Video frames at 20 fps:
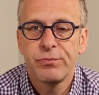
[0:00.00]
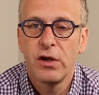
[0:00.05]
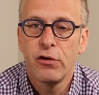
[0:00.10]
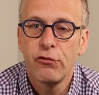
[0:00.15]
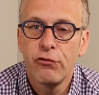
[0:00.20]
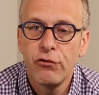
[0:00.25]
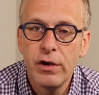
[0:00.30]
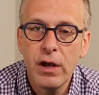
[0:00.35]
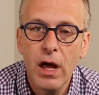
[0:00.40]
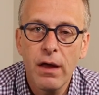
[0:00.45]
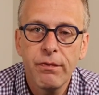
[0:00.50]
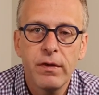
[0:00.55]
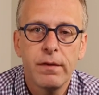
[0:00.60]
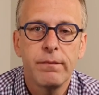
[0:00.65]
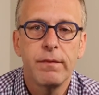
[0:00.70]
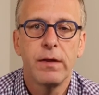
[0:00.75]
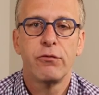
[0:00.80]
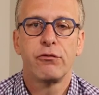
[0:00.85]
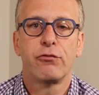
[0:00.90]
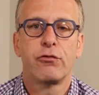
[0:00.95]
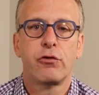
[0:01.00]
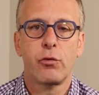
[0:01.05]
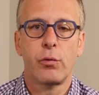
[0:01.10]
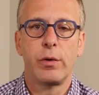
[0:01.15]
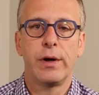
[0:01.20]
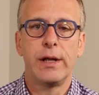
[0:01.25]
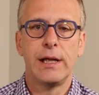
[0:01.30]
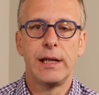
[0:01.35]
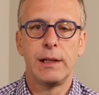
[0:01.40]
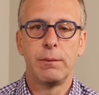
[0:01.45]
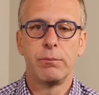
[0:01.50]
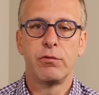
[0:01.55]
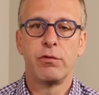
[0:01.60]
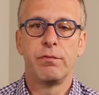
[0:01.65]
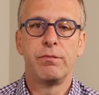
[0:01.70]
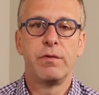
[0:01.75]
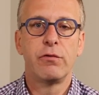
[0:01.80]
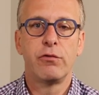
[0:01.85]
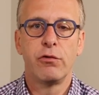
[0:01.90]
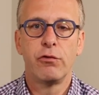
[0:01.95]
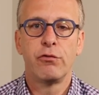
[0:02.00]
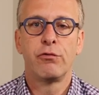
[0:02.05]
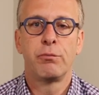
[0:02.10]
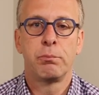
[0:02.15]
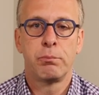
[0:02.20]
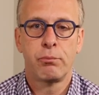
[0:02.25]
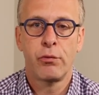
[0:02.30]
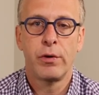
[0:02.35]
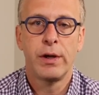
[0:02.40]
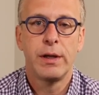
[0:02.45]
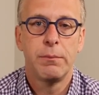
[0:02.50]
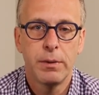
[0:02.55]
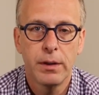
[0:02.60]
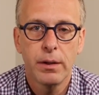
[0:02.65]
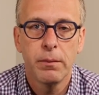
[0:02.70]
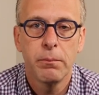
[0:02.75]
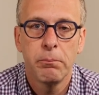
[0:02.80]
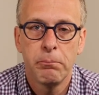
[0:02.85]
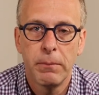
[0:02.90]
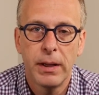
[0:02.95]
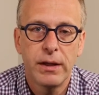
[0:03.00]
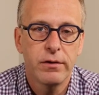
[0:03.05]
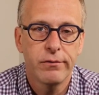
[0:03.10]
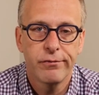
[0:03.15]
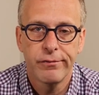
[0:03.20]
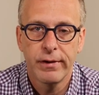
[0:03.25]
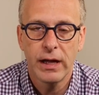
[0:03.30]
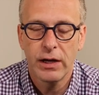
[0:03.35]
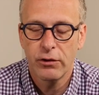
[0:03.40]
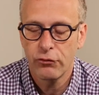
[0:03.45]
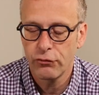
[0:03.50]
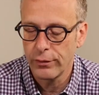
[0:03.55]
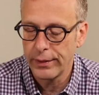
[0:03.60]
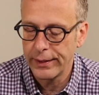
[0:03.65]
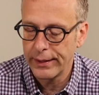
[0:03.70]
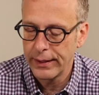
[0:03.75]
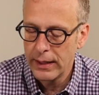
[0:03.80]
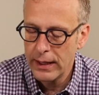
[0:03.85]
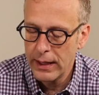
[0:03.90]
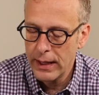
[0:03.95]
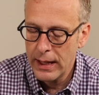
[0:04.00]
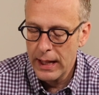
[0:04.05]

There's nothing that screams this is premium manufacturing.